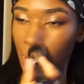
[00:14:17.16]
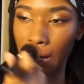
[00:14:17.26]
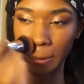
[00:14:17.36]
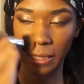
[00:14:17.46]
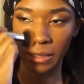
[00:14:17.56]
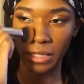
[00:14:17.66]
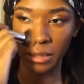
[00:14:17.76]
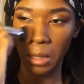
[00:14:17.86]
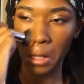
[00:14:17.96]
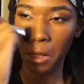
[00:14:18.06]

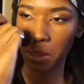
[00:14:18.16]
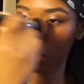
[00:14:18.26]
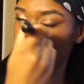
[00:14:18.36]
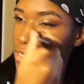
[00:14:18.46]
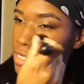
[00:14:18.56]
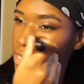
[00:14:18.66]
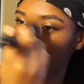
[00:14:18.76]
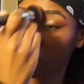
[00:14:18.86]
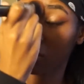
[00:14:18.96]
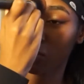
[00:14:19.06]
excited to
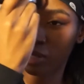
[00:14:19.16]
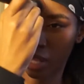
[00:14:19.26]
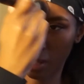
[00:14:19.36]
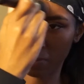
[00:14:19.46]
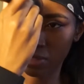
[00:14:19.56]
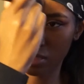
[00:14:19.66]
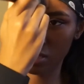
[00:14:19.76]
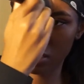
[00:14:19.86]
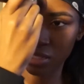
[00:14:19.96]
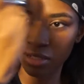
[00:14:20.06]
see like what happens
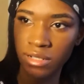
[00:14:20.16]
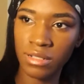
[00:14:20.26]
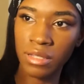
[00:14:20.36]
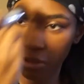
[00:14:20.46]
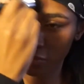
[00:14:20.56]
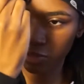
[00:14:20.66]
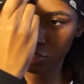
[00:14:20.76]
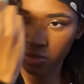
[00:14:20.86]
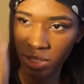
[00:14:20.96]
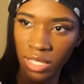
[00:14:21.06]
this year for
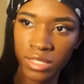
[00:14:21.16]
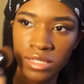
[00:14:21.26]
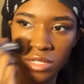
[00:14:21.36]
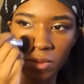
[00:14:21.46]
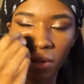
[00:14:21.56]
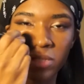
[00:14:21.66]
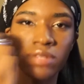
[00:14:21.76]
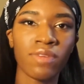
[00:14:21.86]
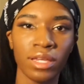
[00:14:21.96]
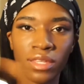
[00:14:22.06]
showcase, because we always
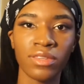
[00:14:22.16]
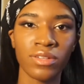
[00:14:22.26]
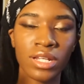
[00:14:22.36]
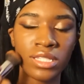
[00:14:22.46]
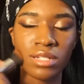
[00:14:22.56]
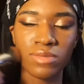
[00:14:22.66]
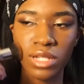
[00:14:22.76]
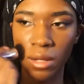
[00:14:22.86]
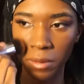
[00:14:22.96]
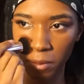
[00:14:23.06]
invite the other dance teams to
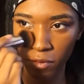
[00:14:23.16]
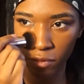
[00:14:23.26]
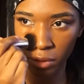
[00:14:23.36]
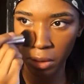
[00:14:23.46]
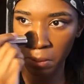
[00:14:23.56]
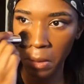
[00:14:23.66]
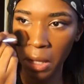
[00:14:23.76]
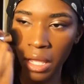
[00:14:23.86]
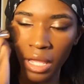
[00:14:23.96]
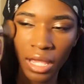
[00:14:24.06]
come and perform.
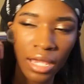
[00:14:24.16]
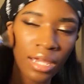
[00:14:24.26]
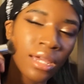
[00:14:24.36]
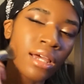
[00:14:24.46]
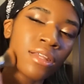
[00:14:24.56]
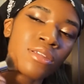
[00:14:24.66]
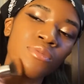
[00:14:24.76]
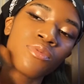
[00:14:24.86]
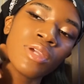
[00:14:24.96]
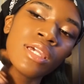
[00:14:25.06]
And
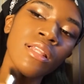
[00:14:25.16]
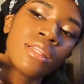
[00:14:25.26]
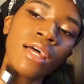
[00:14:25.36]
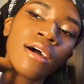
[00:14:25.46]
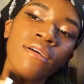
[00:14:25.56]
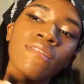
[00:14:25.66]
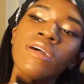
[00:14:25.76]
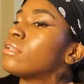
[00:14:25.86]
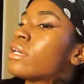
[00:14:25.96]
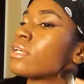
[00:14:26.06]
we love
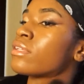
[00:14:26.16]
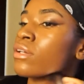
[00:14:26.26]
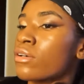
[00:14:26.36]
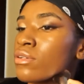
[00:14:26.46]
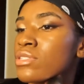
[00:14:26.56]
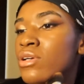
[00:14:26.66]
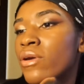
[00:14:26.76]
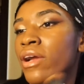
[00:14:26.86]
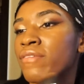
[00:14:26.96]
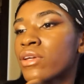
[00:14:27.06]
letting the girls
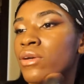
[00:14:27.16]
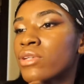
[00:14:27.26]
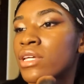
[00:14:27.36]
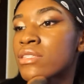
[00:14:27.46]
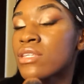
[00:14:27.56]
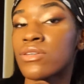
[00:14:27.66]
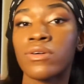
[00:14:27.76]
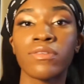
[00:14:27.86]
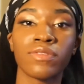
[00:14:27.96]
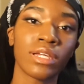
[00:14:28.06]
choreograph their own dances,
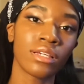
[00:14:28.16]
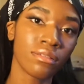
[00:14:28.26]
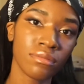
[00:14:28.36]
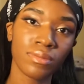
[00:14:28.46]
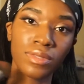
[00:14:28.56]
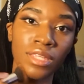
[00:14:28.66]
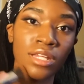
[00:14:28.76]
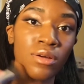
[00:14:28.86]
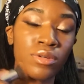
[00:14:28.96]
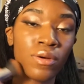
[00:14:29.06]
or if like they
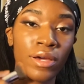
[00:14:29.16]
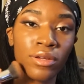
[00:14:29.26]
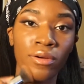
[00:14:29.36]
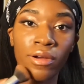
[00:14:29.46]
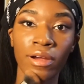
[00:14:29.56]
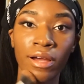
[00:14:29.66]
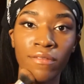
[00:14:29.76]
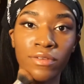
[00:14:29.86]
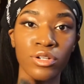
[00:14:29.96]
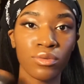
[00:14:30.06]
don't know how to
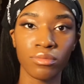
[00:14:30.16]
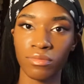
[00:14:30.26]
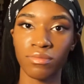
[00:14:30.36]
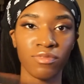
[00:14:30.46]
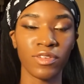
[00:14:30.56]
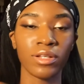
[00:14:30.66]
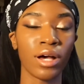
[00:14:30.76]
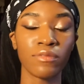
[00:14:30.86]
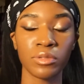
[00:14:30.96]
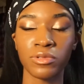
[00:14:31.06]
choreograph or don't feel
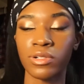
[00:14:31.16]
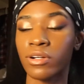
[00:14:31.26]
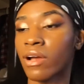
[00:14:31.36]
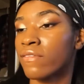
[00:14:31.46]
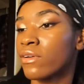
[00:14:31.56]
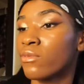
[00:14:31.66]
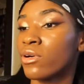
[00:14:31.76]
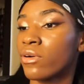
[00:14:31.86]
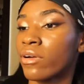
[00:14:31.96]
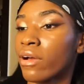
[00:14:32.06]
comfortable choreographing, we'll
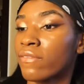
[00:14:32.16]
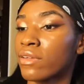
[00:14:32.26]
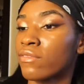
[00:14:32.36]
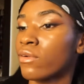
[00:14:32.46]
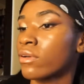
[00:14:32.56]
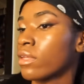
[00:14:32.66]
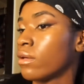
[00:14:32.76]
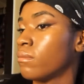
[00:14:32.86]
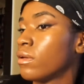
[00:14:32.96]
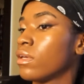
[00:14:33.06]
choreograph it for
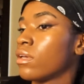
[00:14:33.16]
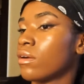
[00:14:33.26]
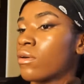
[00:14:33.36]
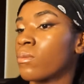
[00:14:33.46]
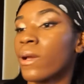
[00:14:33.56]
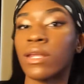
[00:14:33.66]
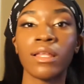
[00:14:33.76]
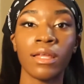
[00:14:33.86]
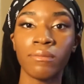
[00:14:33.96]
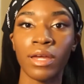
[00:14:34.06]
them, or bring an
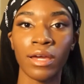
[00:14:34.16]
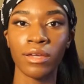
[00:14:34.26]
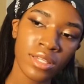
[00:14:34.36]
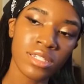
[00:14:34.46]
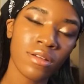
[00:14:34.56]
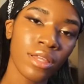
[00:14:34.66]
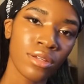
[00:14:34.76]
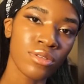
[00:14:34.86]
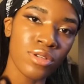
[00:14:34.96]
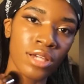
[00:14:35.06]
alumni Starlet
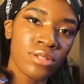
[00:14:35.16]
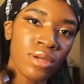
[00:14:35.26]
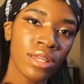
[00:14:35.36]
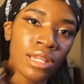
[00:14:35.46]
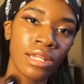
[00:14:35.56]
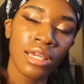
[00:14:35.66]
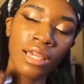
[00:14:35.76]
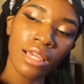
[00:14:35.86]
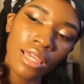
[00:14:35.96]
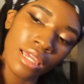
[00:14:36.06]
who's graduated
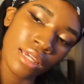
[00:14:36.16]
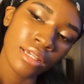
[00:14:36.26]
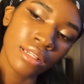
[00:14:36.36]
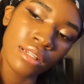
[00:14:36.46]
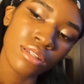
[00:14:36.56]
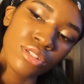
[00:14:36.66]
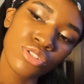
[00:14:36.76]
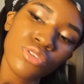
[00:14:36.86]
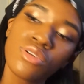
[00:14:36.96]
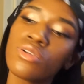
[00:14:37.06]
in
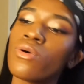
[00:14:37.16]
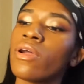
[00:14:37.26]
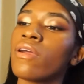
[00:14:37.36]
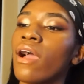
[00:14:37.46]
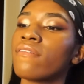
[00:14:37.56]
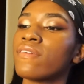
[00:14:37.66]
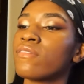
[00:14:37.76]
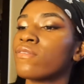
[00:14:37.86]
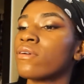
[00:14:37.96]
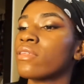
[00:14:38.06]
to choreograph it
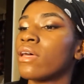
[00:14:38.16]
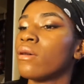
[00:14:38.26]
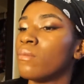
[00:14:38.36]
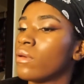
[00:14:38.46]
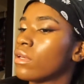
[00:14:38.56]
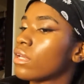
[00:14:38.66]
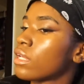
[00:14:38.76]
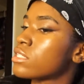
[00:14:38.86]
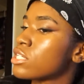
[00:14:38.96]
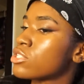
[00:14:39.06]
for them
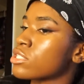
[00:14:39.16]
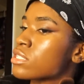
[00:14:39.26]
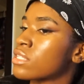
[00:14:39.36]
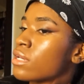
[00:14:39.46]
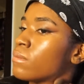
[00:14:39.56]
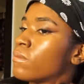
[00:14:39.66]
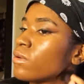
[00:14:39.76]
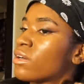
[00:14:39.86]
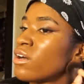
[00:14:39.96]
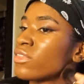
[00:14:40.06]
and teach it to them
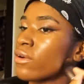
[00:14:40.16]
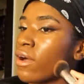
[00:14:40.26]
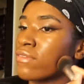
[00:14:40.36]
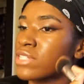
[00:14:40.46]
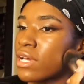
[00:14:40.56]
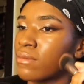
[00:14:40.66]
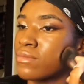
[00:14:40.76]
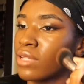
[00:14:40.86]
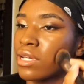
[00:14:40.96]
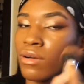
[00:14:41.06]
on their off
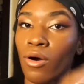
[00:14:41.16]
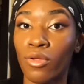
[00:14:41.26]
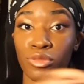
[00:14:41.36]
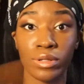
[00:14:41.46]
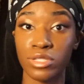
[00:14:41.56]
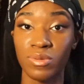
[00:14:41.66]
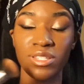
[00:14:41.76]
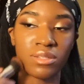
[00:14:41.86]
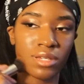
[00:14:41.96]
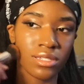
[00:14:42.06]
time, like all throughout spring
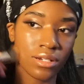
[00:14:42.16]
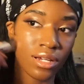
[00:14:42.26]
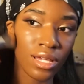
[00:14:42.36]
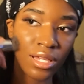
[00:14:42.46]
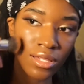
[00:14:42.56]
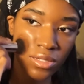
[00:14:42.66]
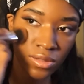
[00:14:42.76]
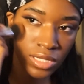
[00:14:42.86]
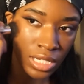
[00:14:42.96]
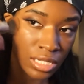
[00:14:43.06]
semester. So
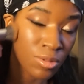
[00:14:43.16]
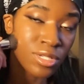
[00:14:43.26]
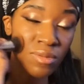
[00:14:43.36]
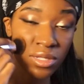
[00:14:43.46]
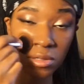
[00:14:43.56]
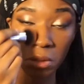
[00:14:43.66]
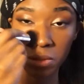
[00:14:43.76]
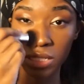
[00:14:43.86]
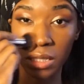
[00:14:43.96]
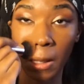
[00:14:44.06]
it's like spring semester is
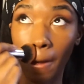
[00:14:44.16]
always like